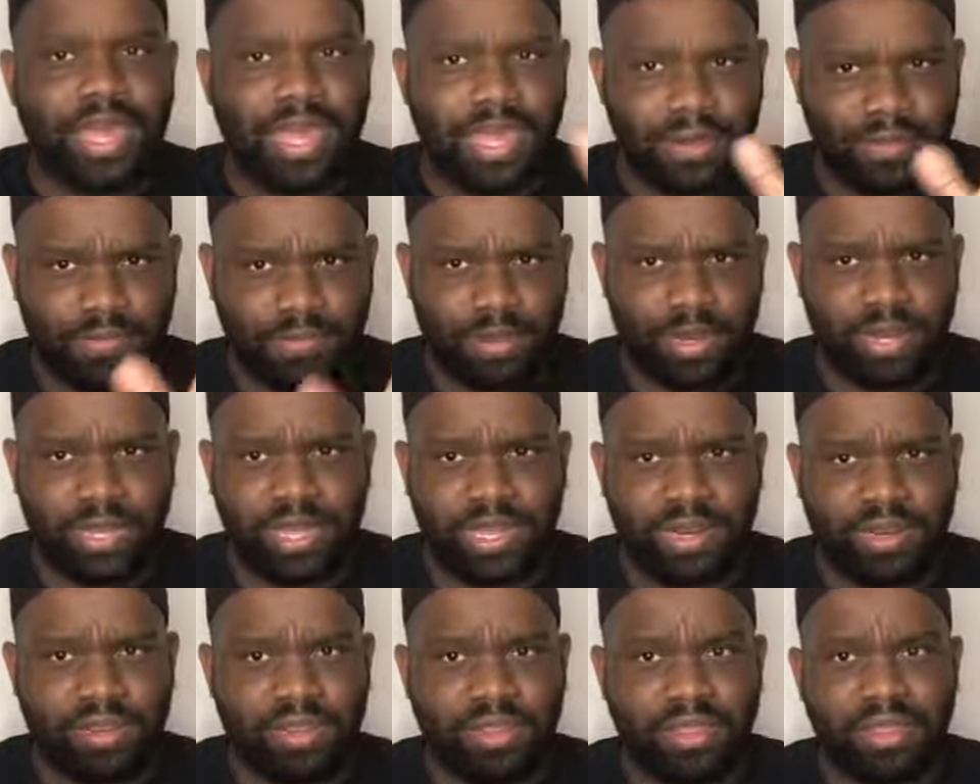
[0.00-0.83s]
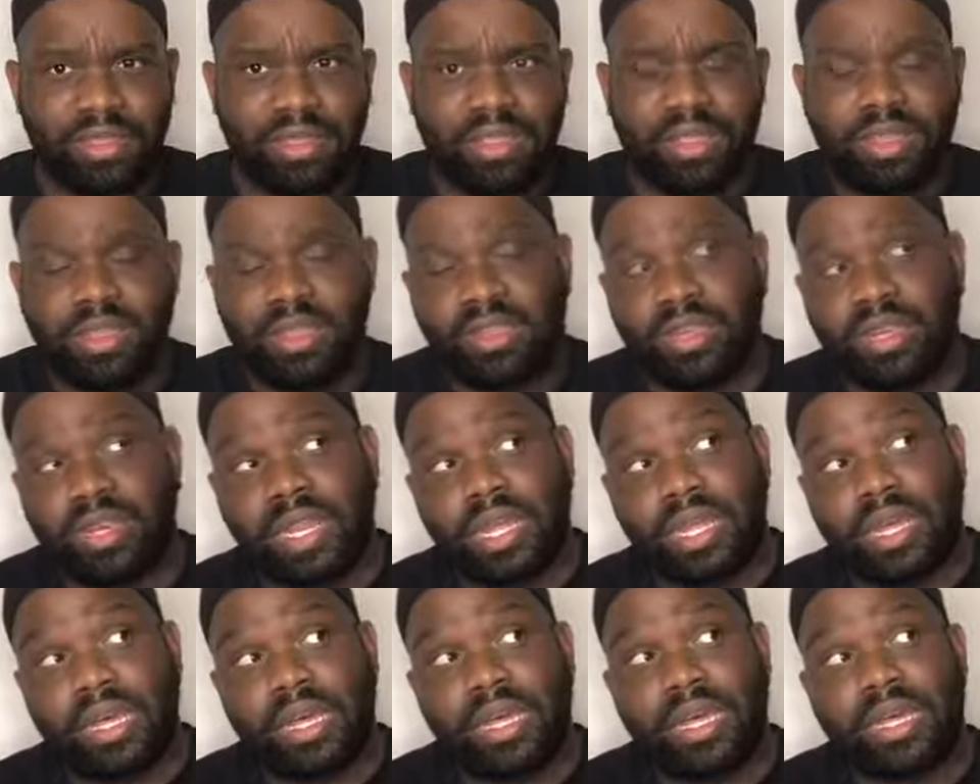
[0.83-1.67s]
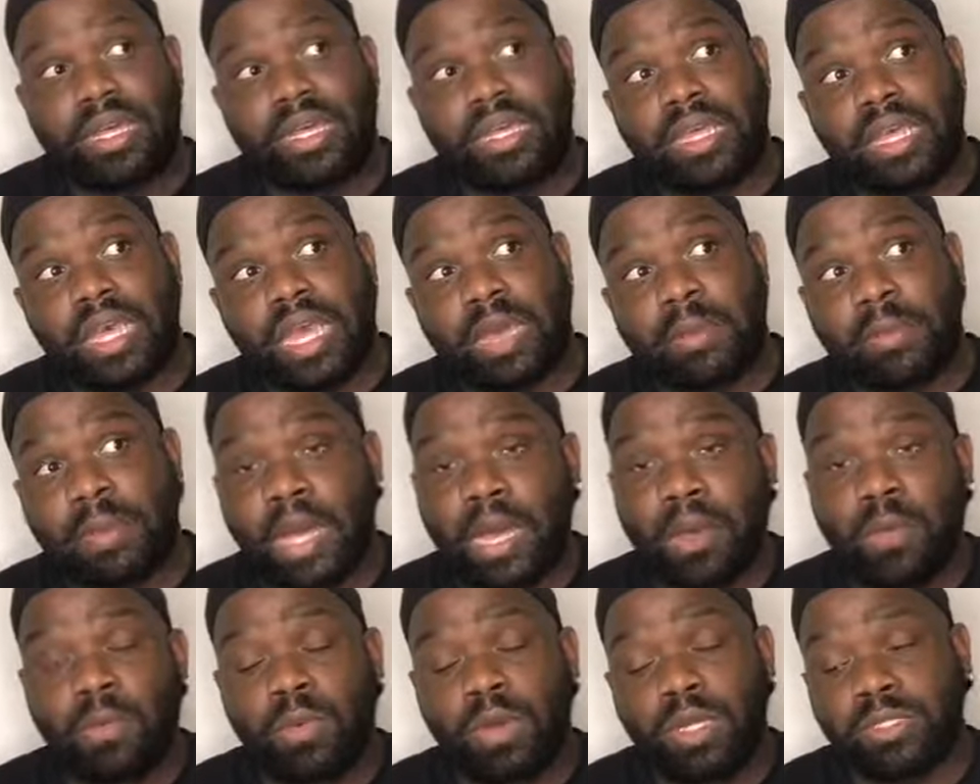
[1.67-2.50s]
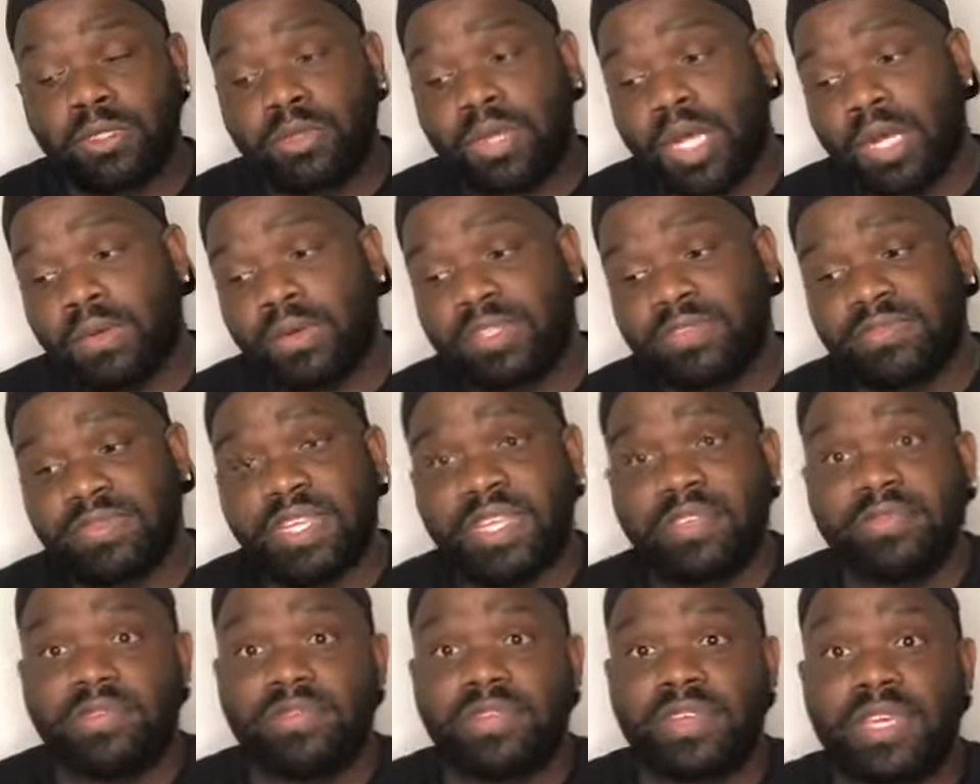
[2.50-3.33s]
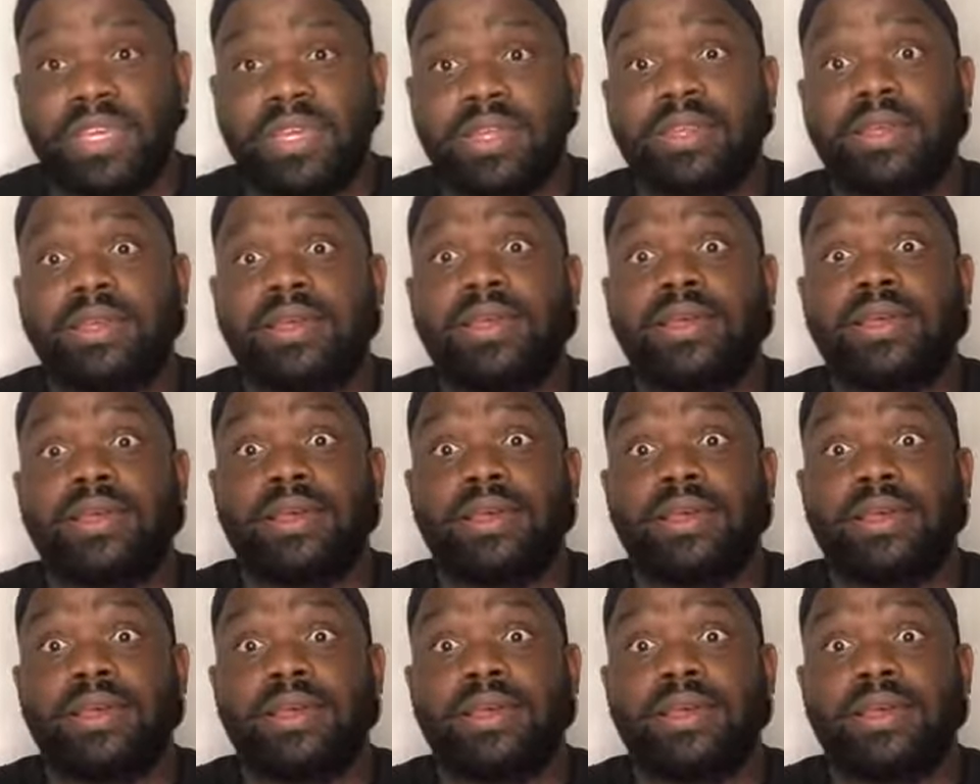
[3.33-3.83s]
and forget. Now, am I one to always forgive and forget?